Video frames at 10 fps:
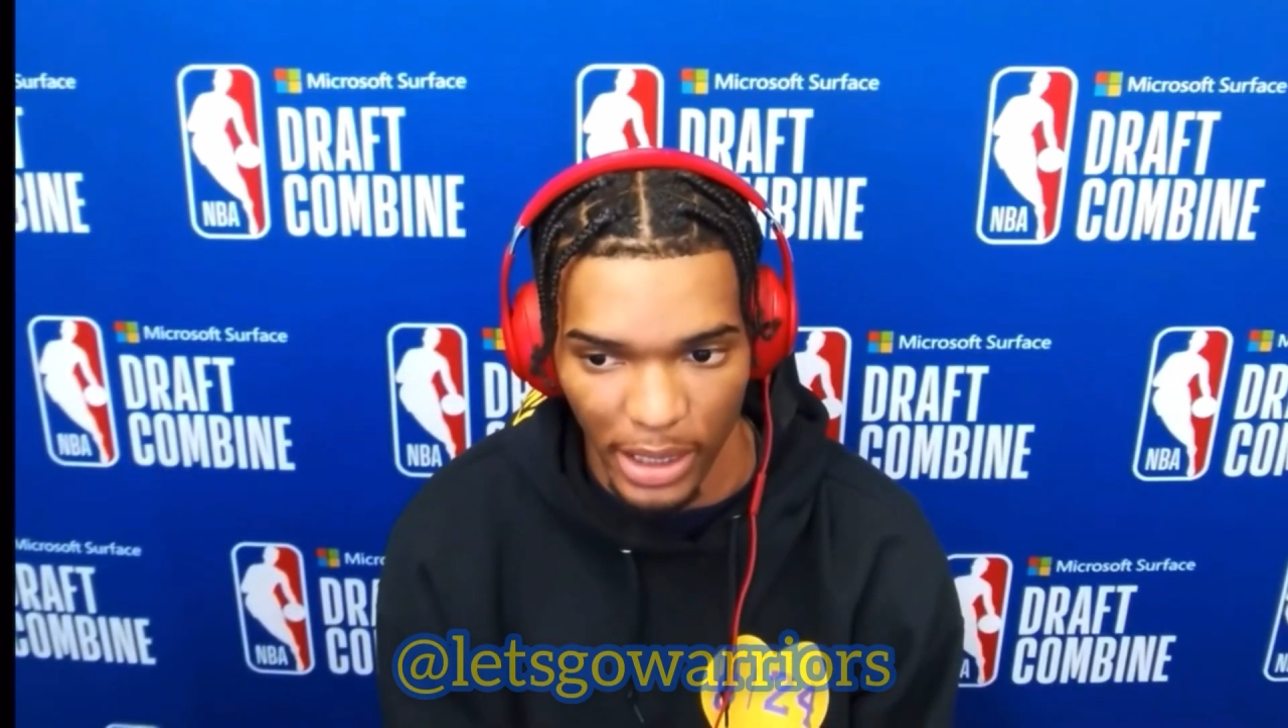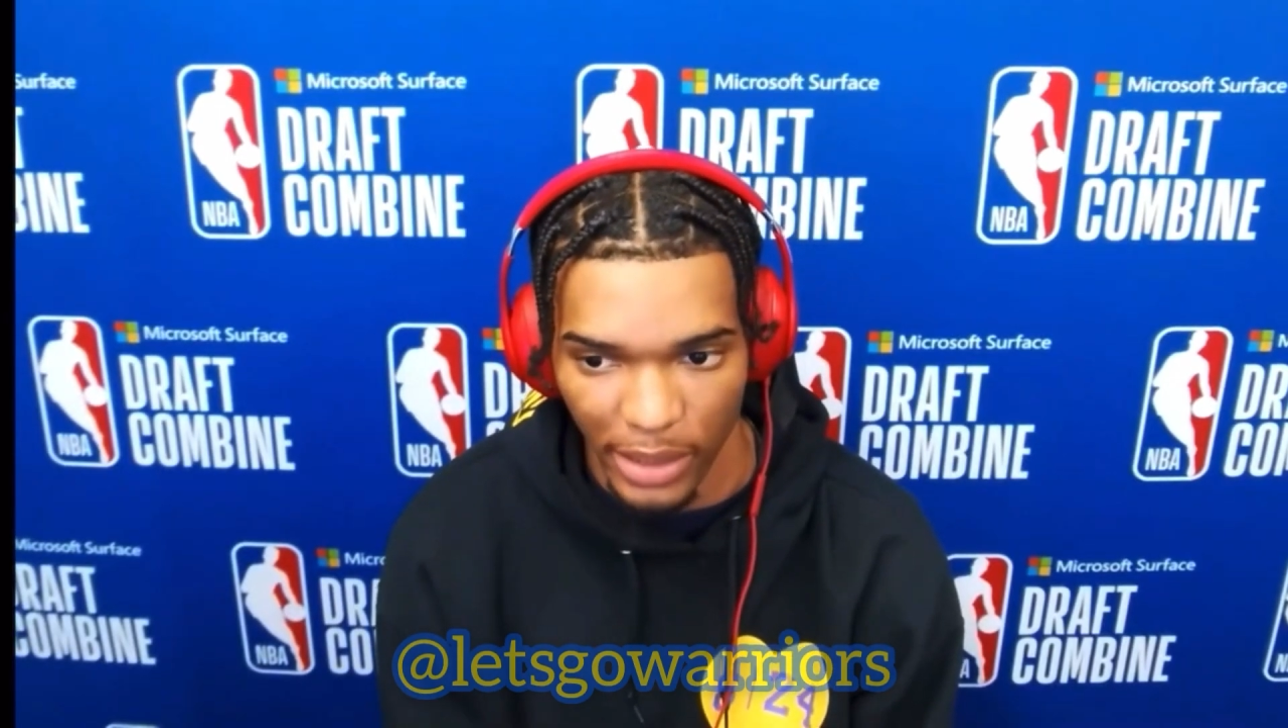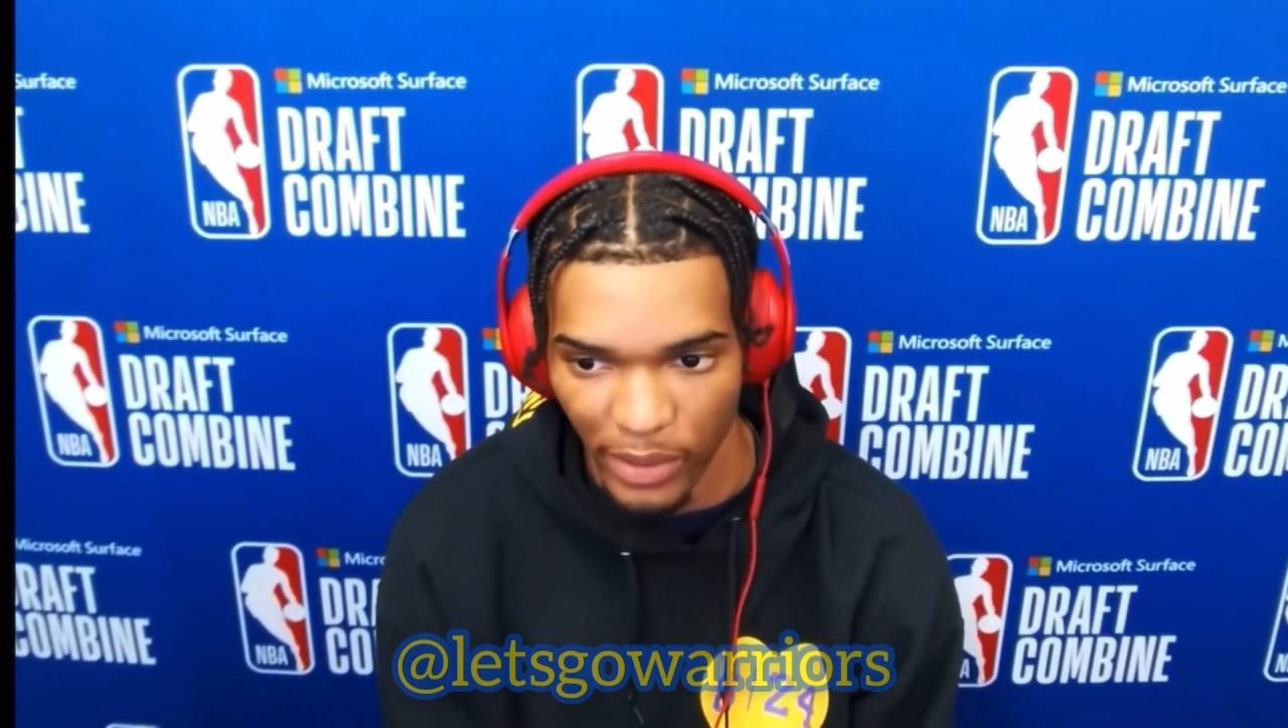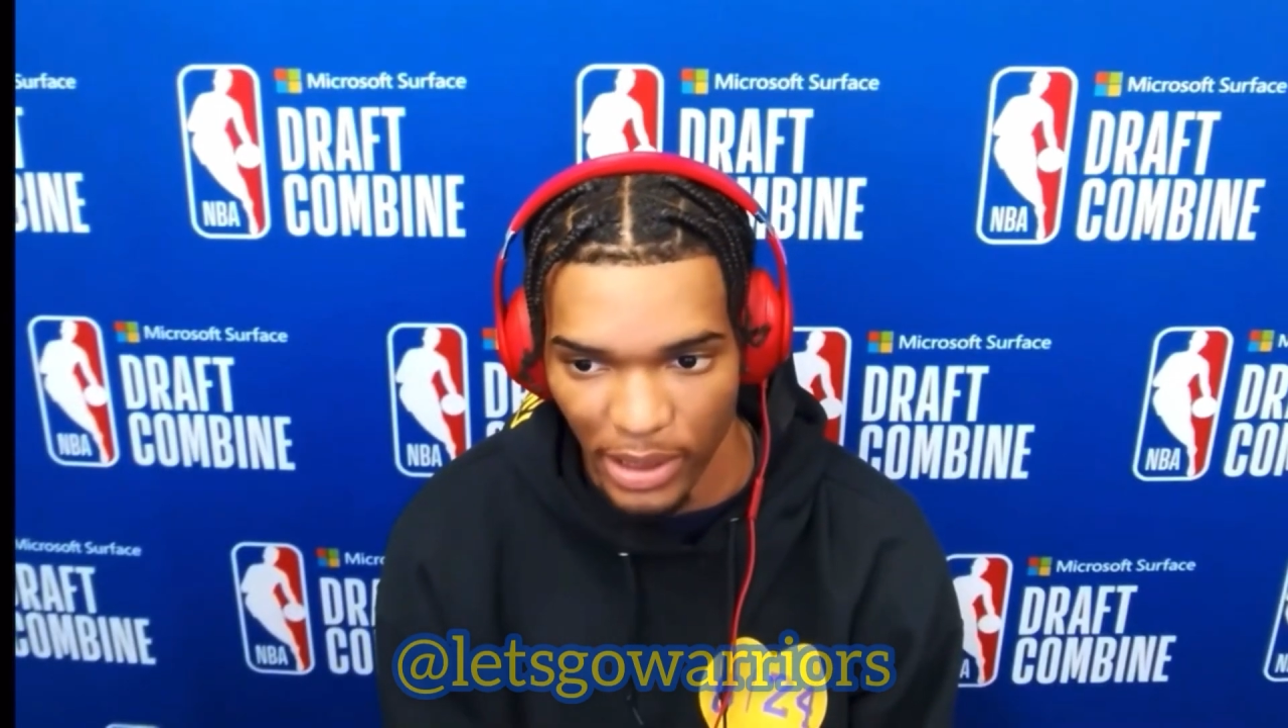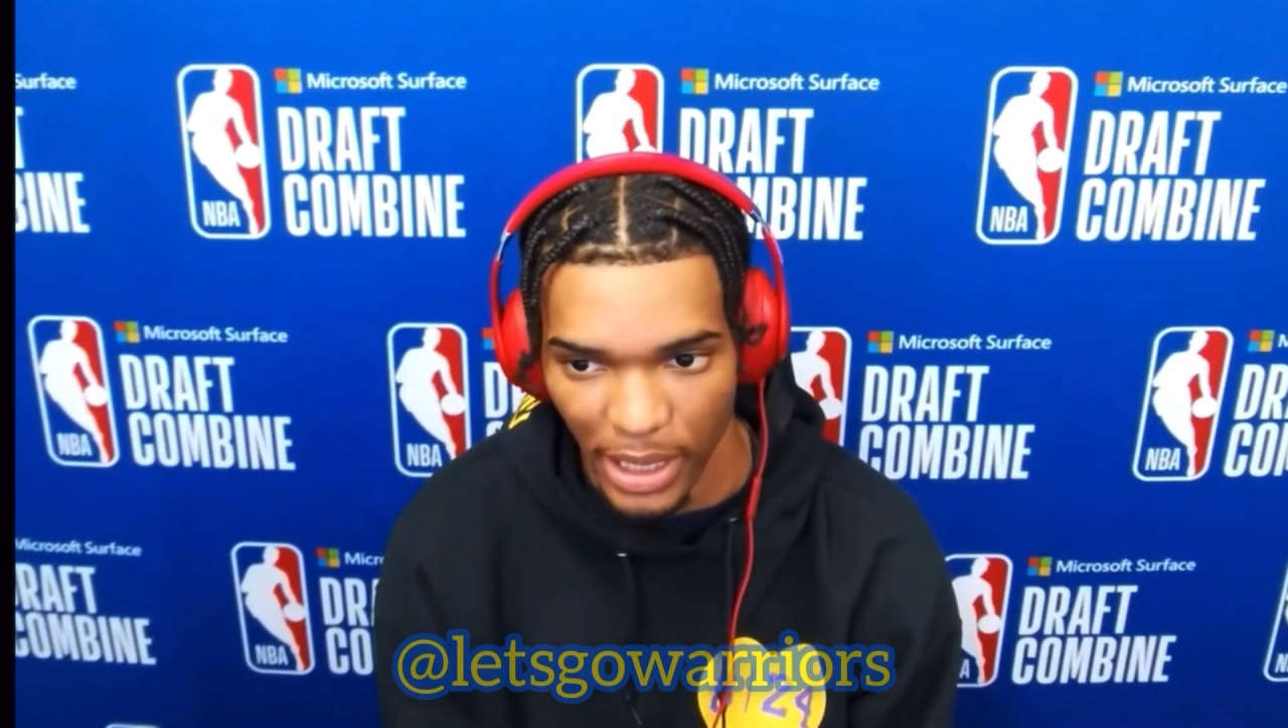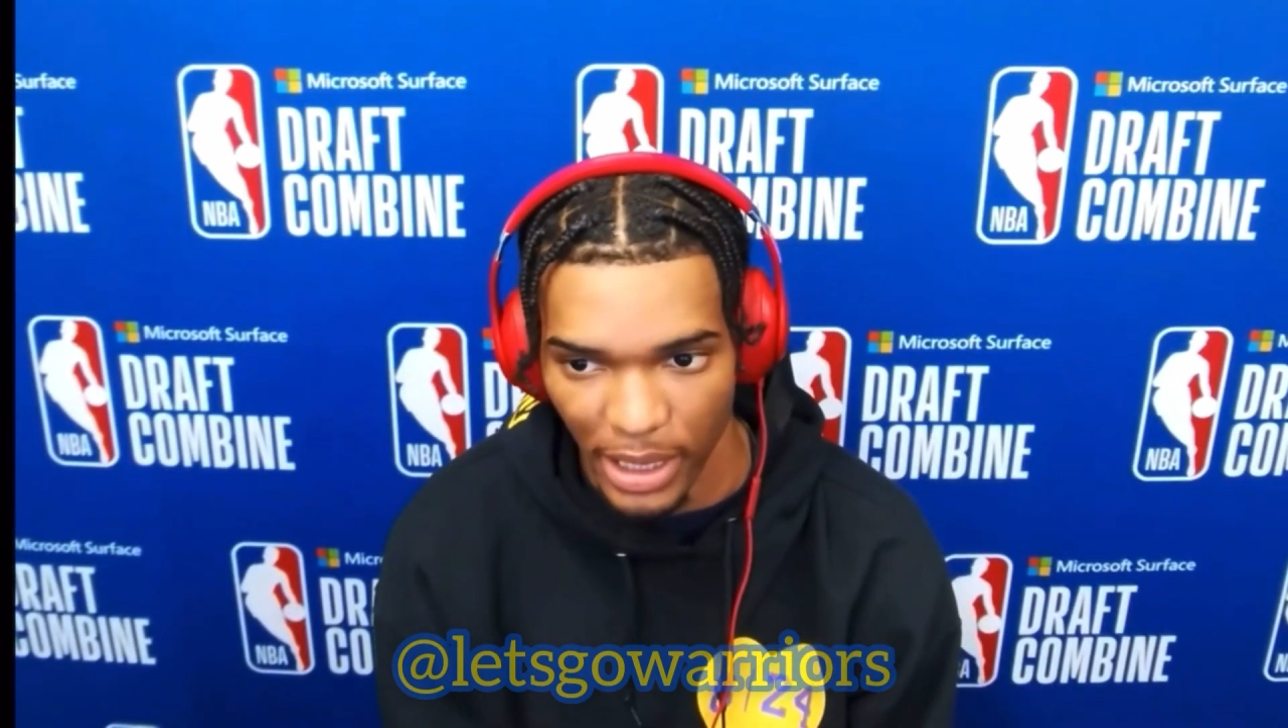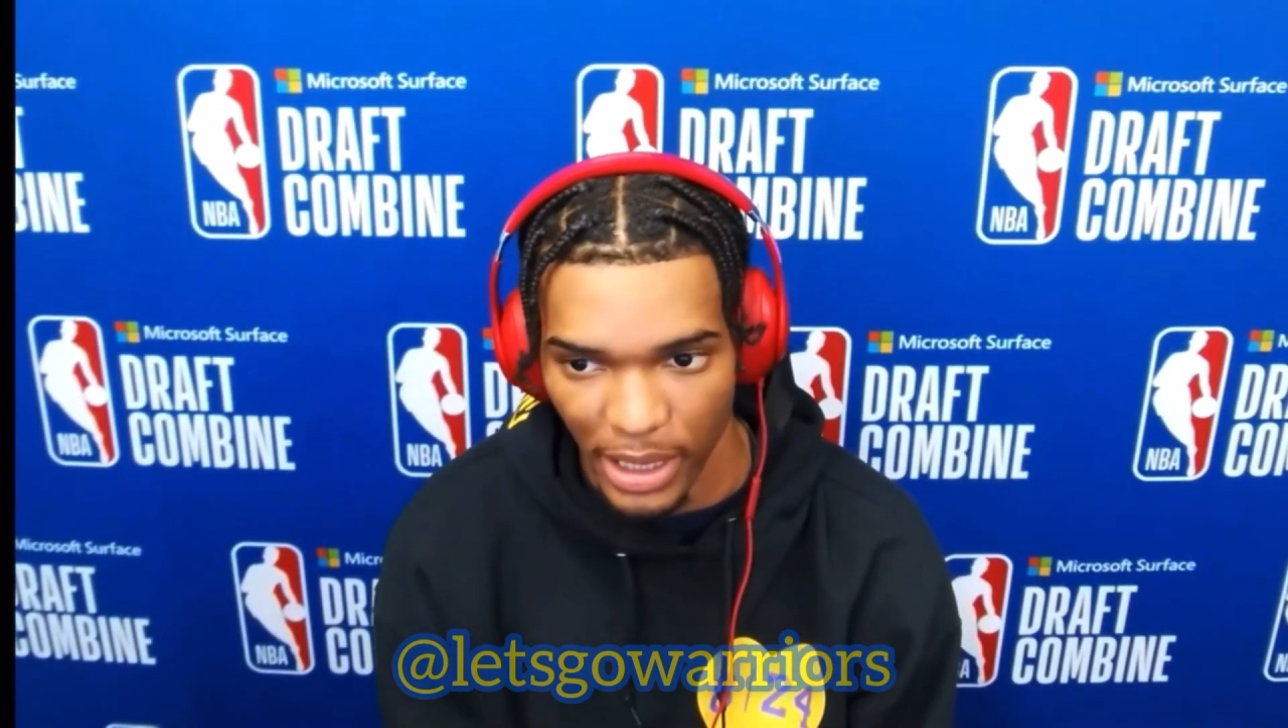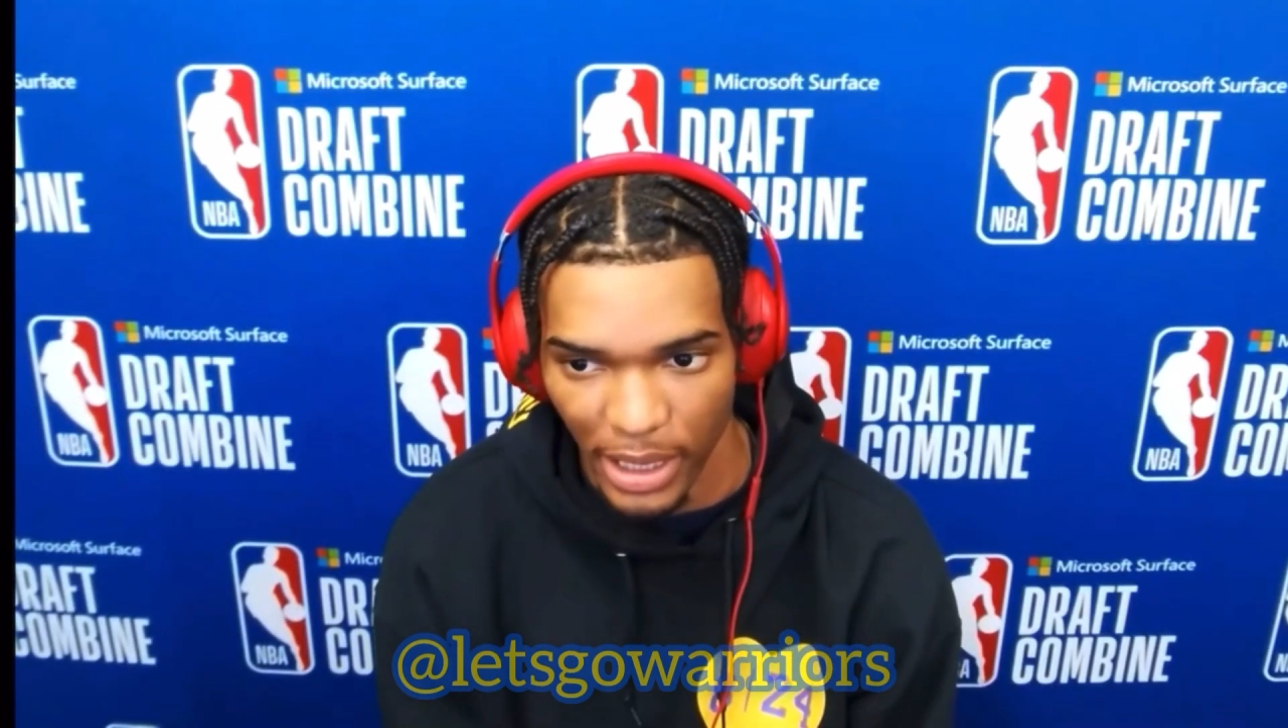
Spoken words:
even like